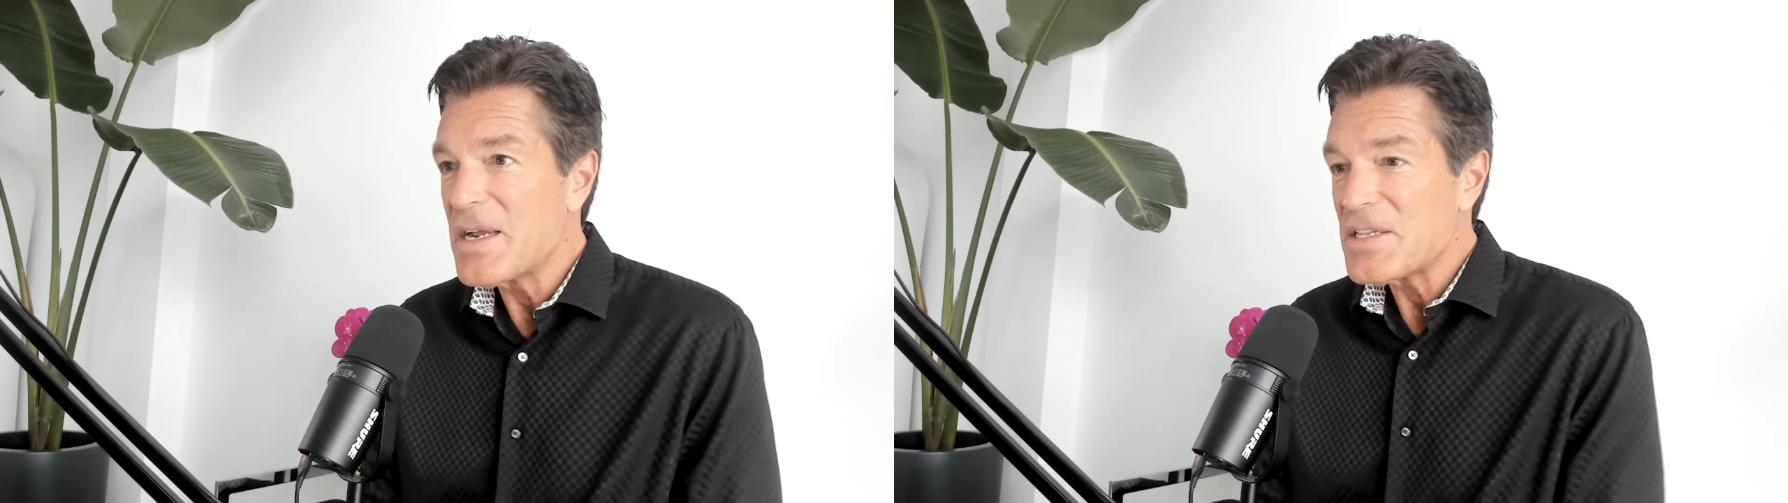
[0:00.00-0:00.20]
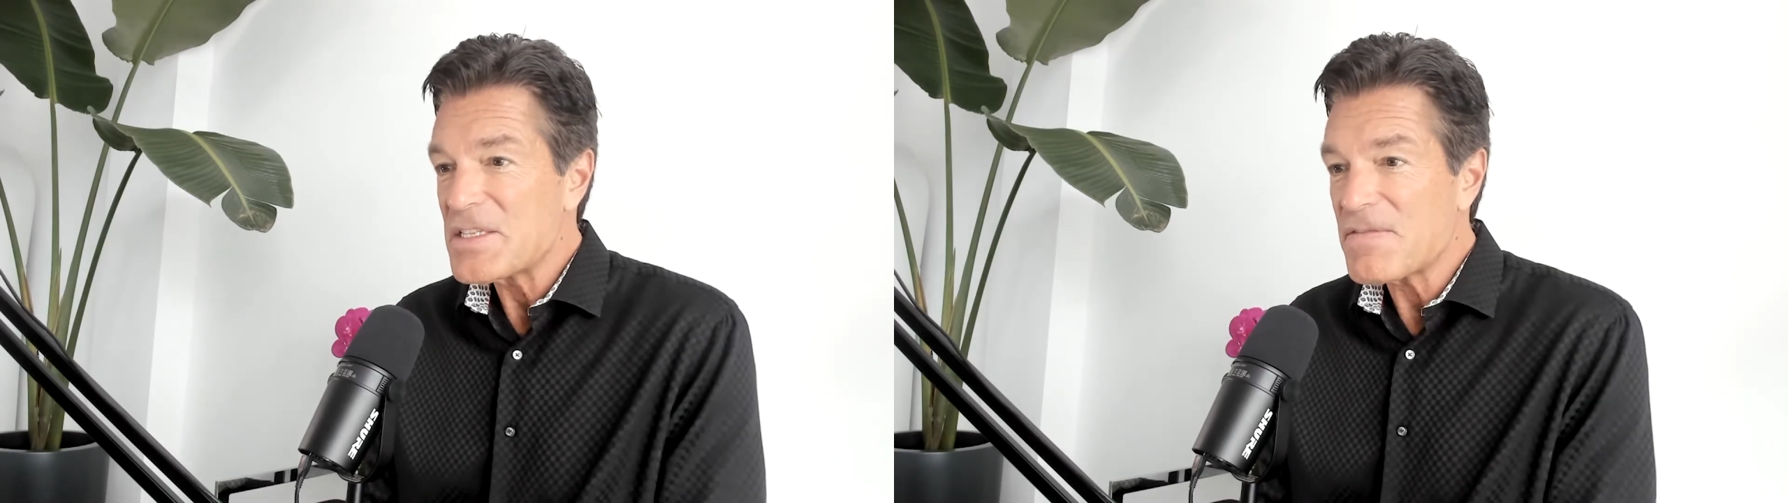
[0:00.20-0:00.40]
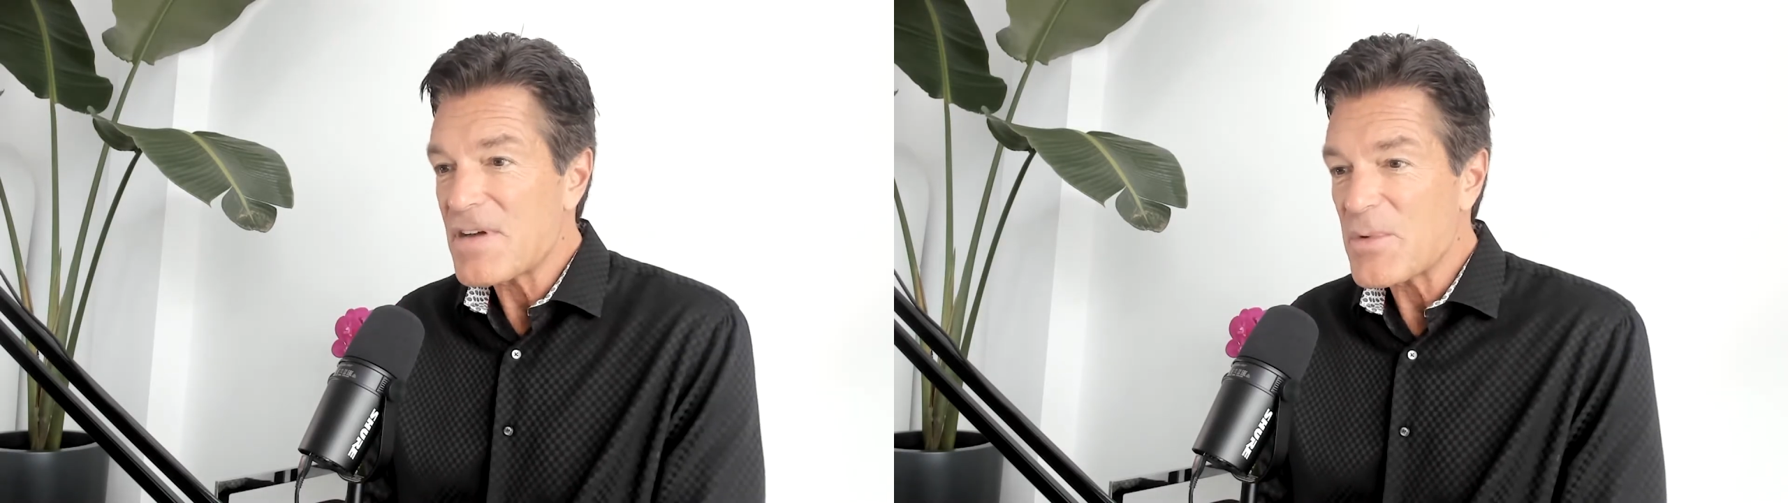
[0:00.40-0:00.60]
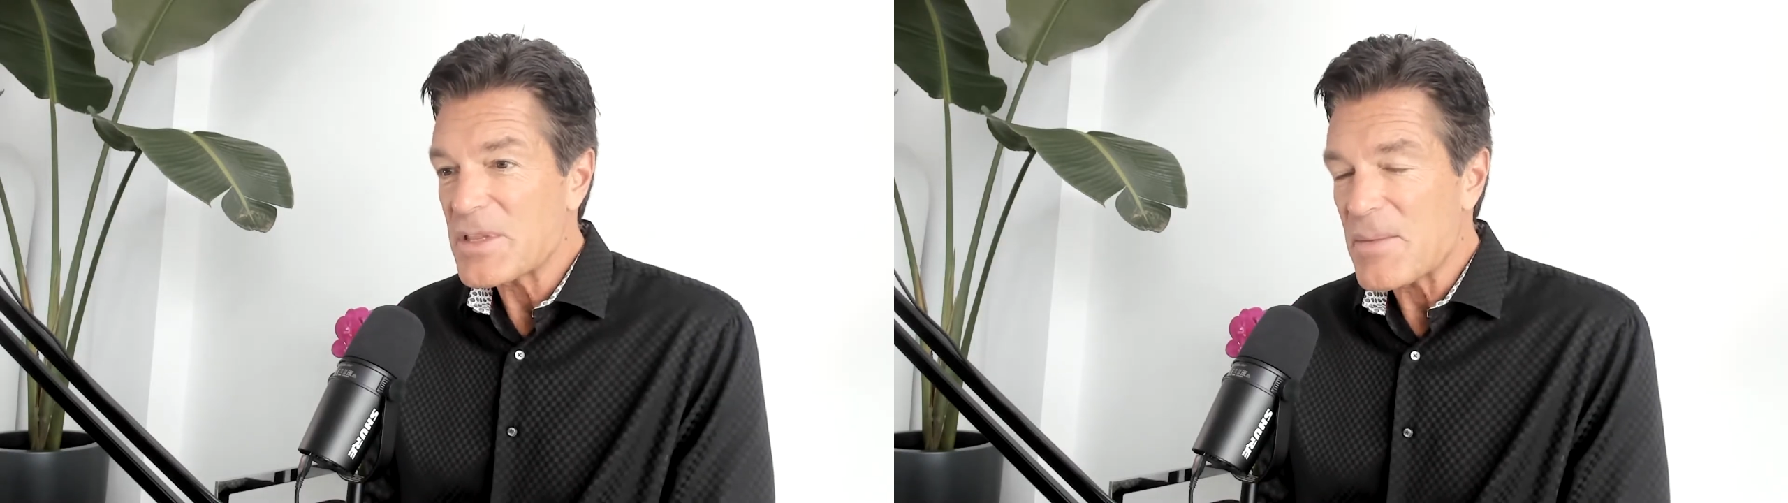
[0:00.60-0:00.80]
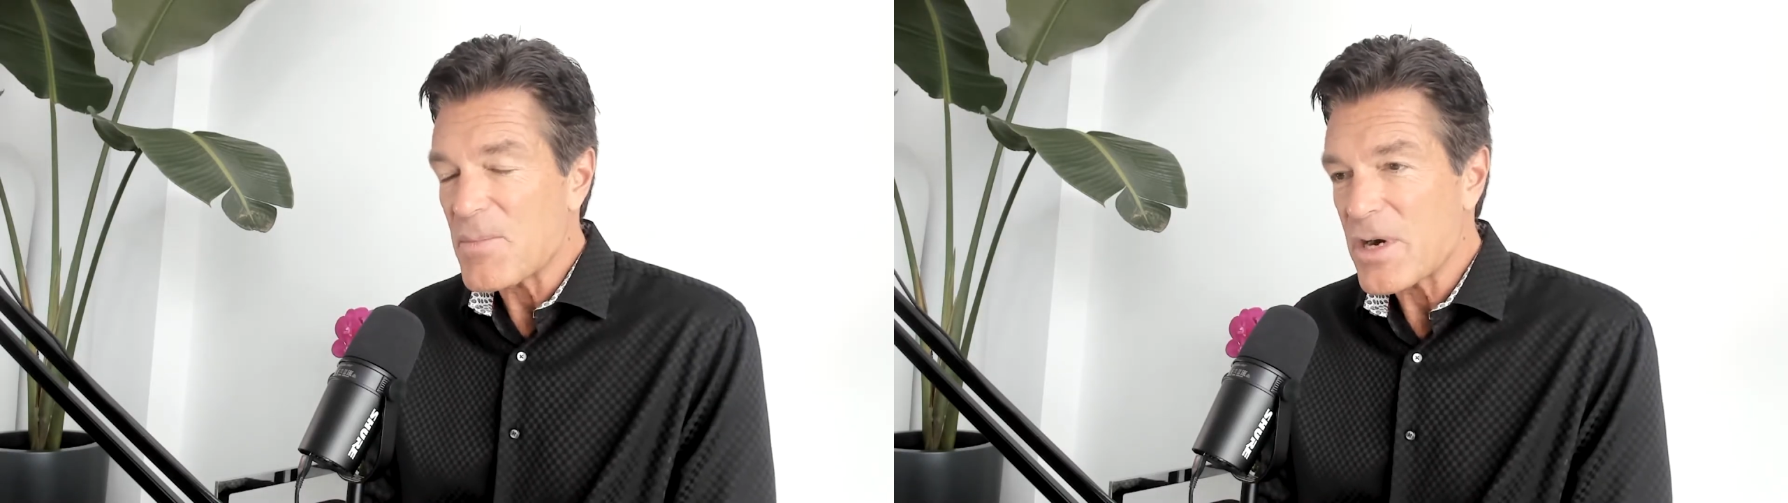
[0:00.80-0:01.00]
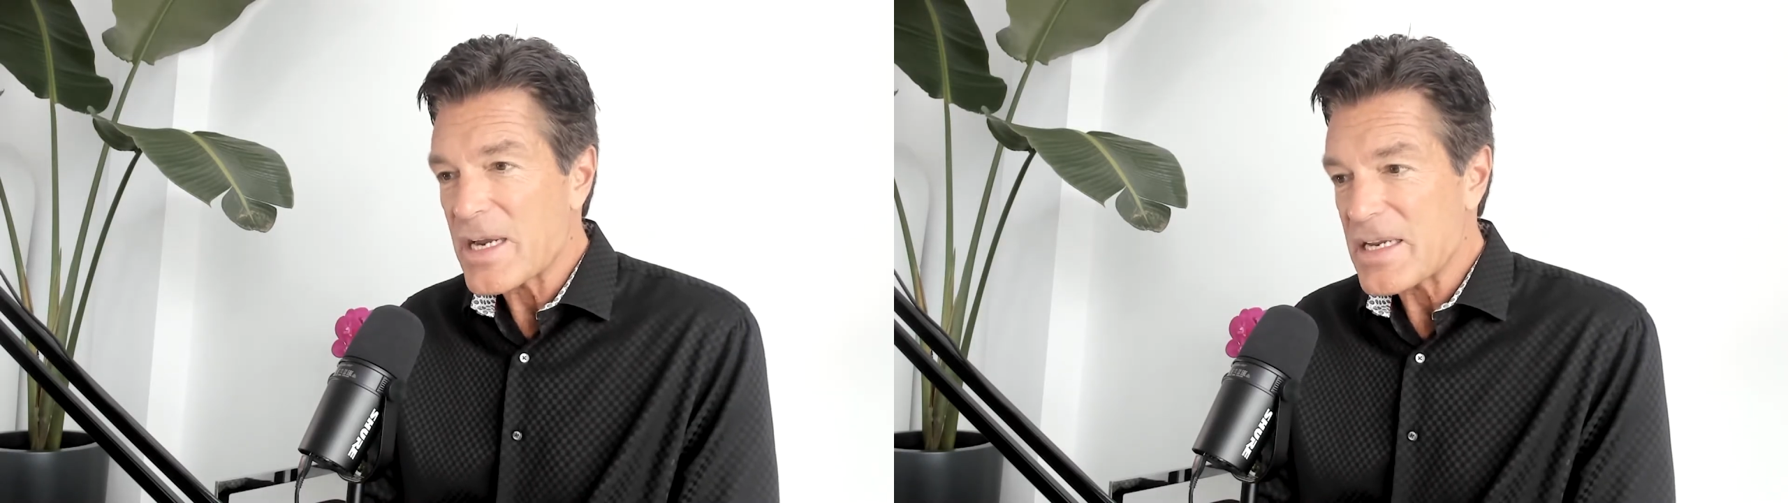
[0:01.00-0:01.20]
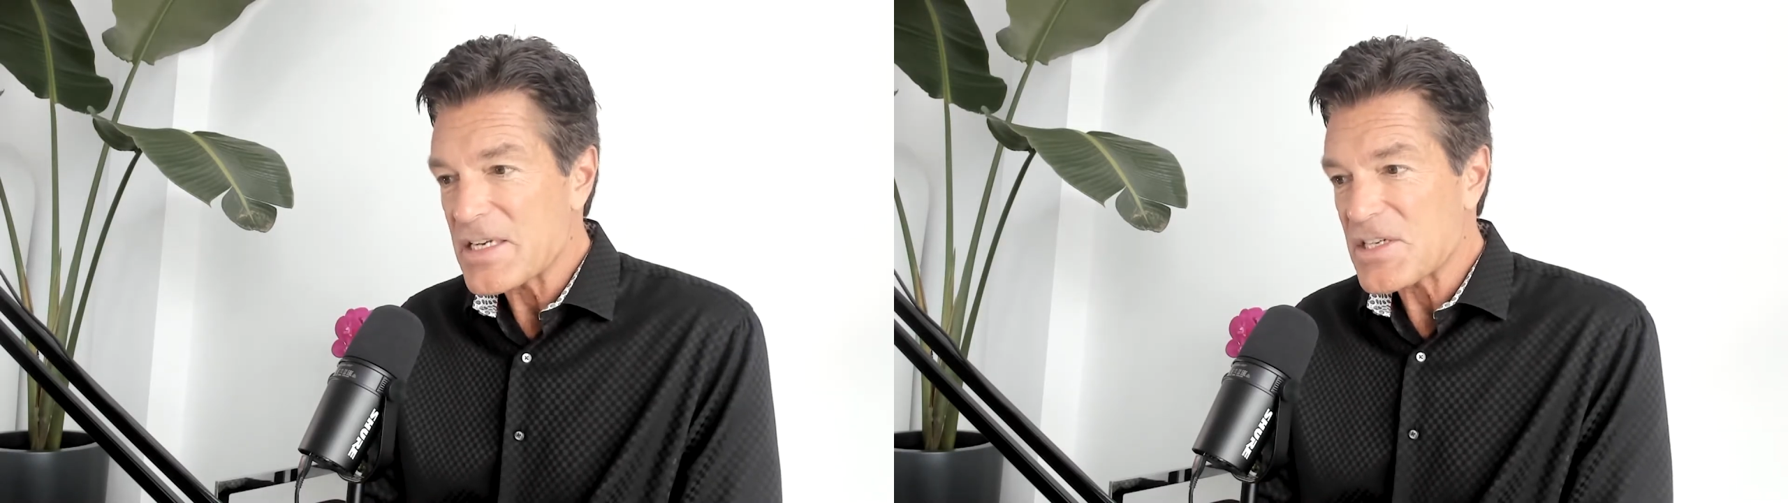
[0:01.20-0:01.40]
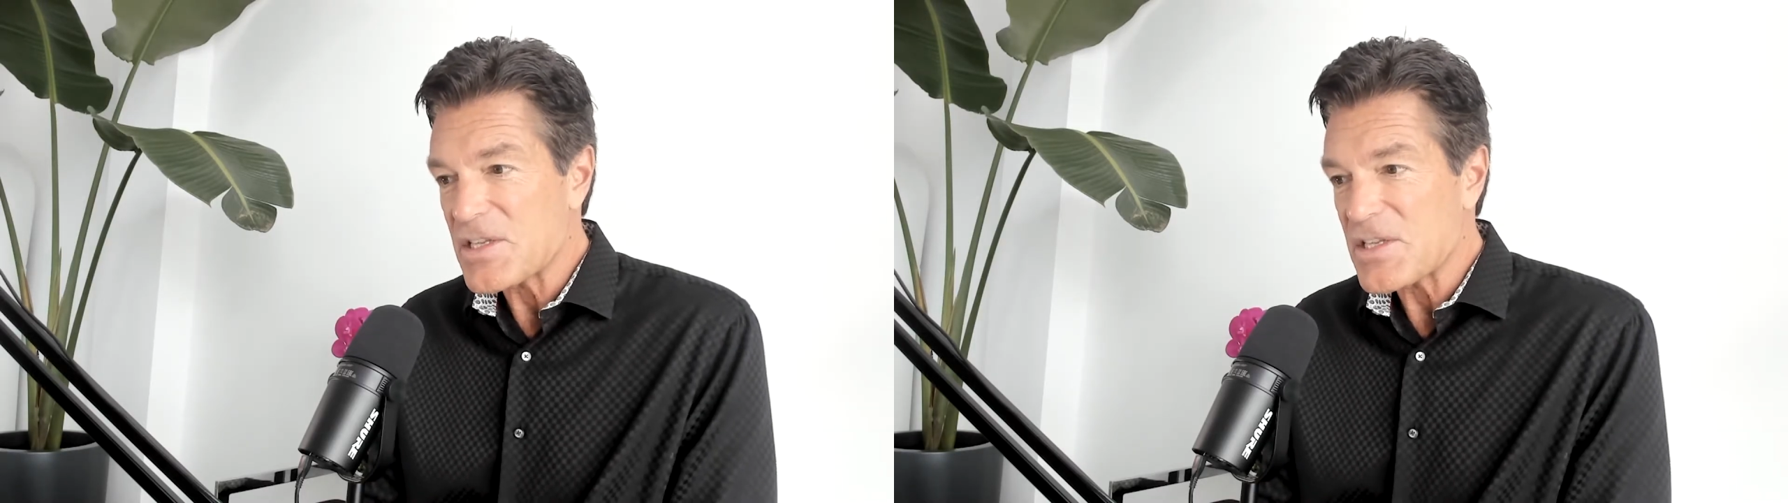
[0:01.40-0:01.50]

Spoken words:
define what that market is